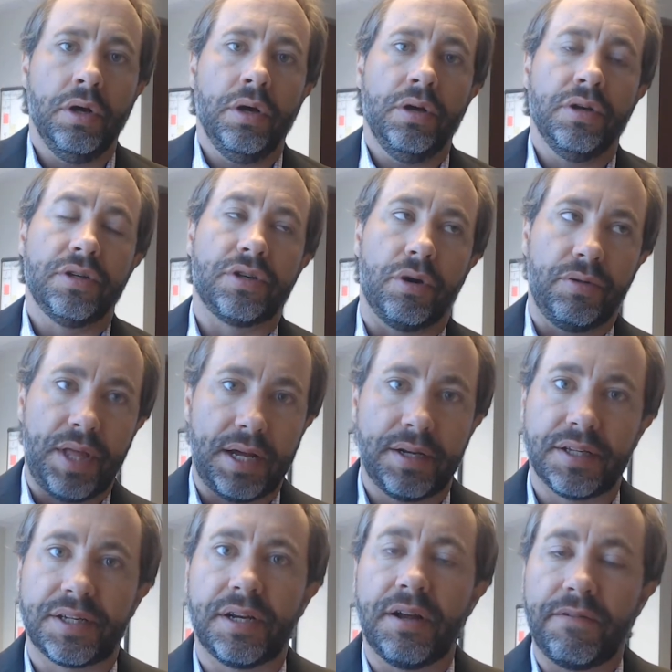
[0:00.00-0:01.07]
So that
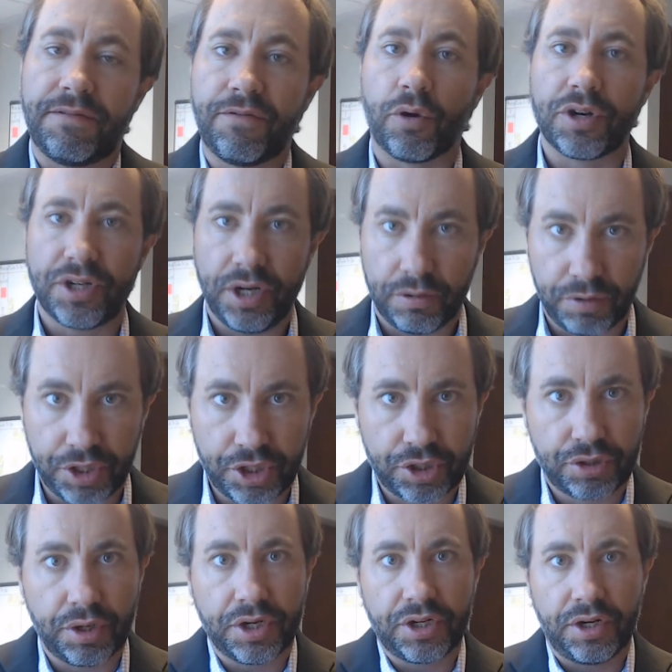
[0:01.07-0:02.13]
is an unfortunate
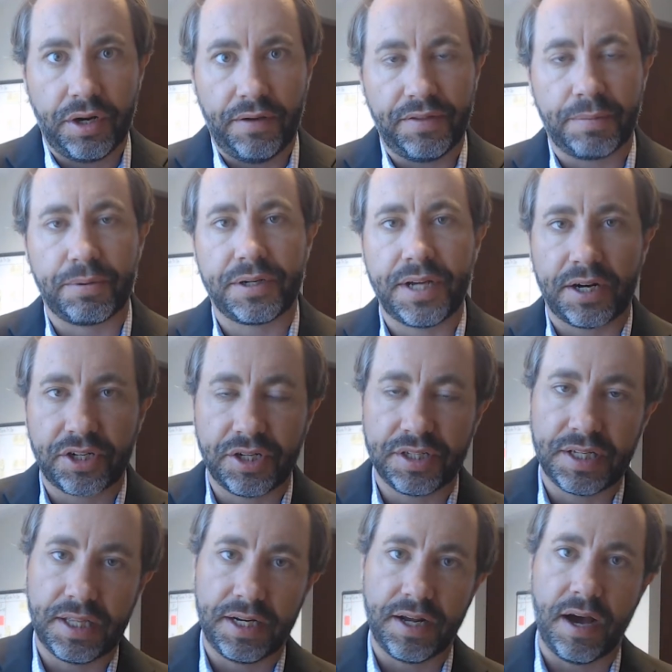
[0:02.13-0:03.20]
restriction of the protections
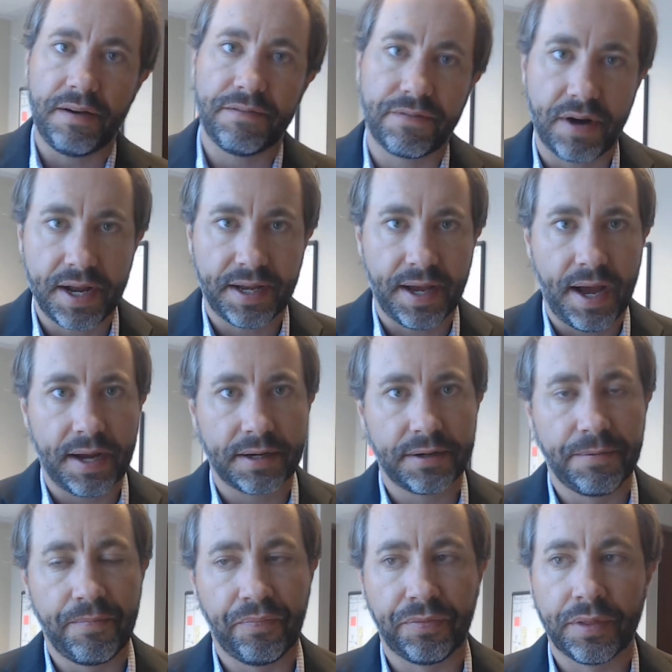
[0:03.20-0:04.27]
of the Dodd-Frank Act.
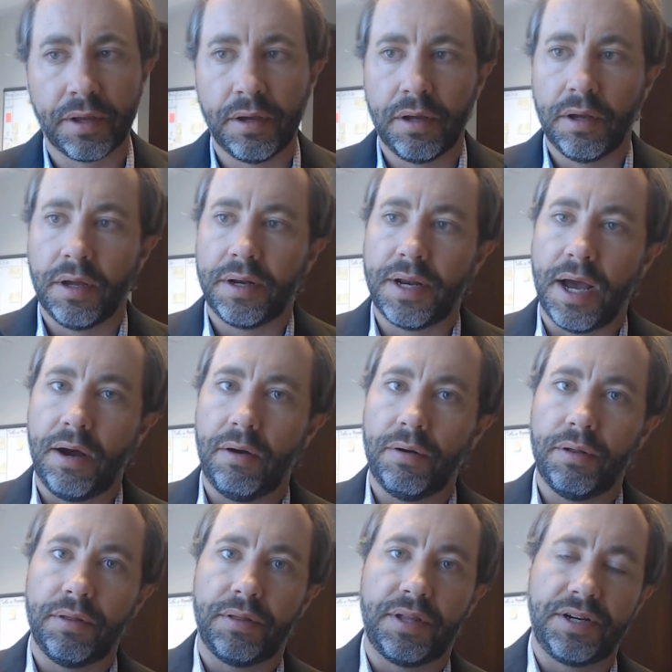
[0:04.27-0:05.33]
Now,
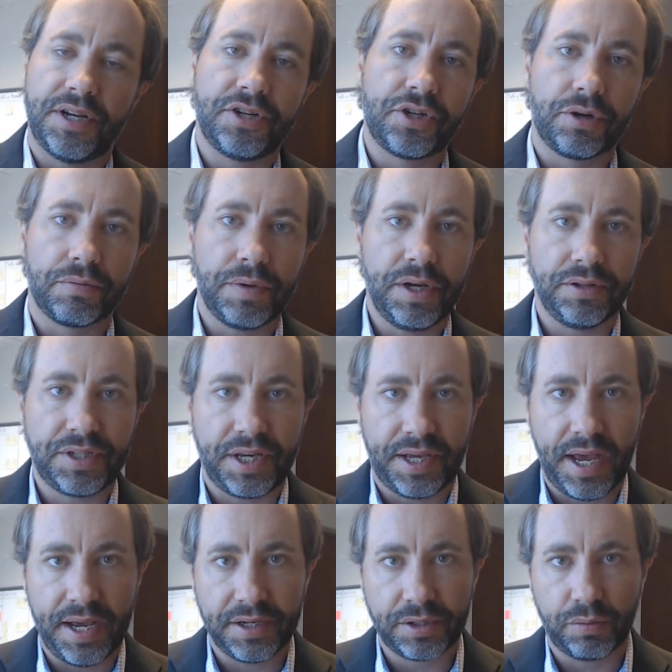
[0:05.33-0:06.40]
the digital realty
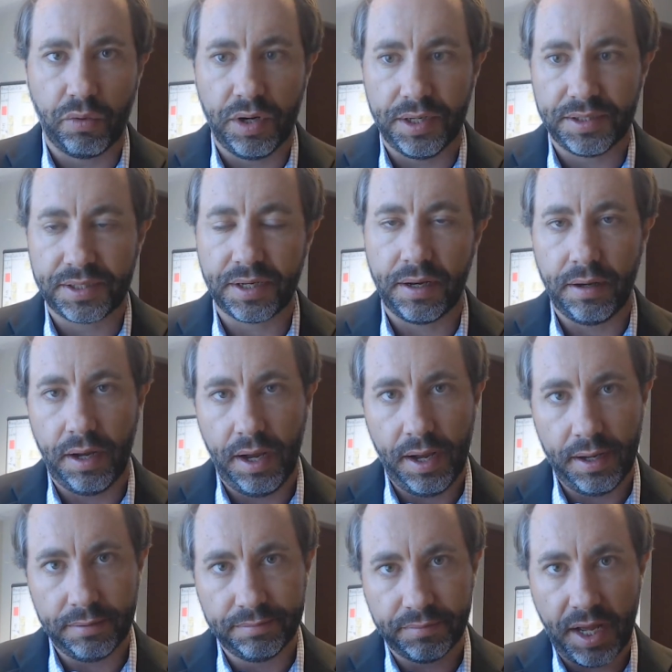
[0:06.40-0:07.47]
case was
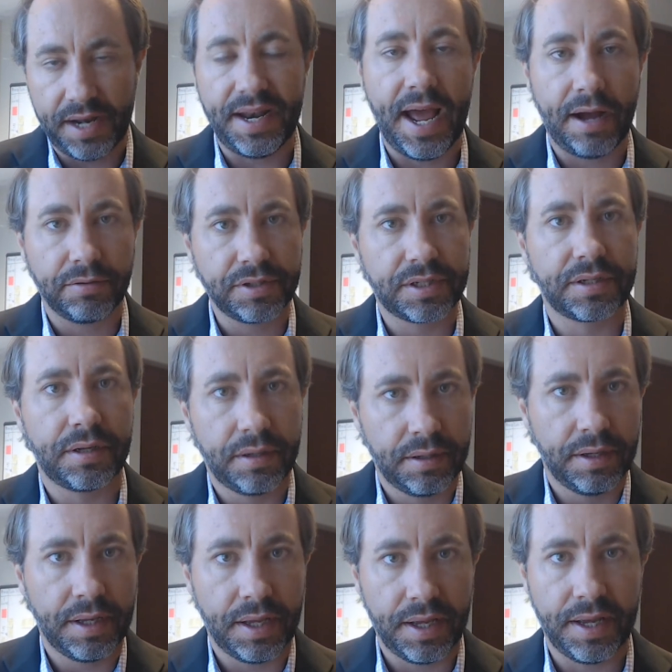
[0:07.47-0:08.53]
announced
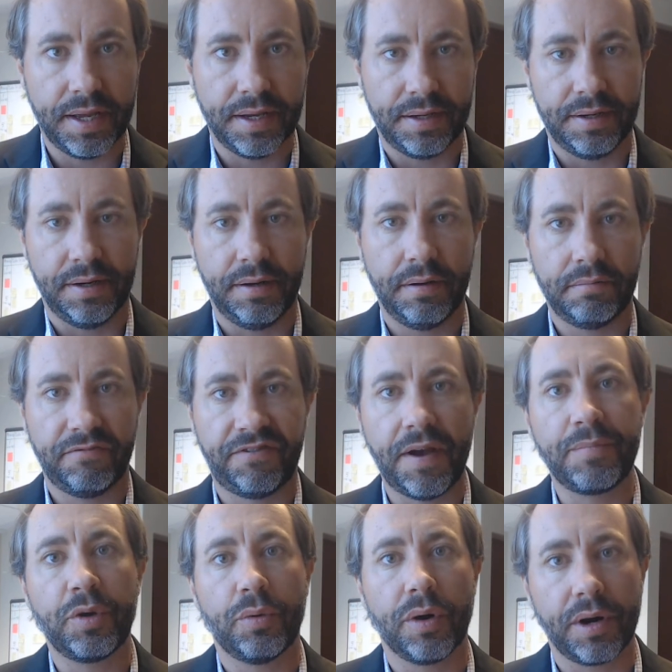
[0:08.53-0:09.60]
in
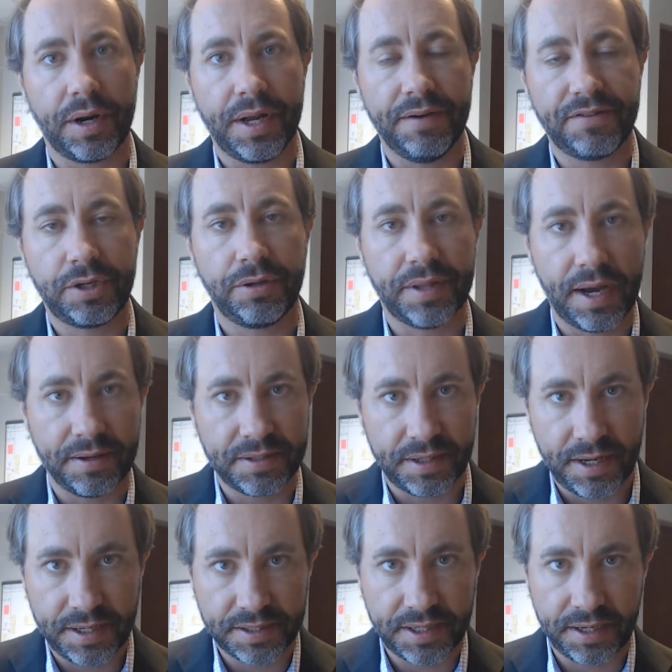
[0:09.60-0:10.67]
February of
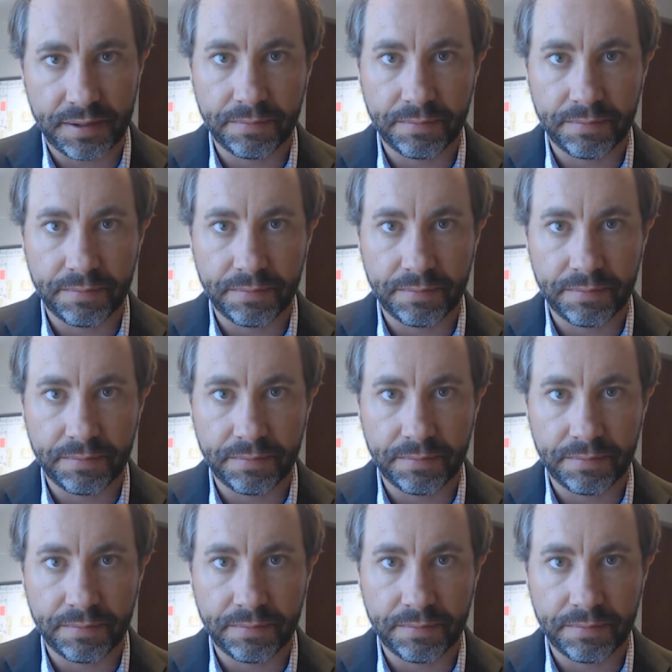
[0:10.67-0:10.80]
2018.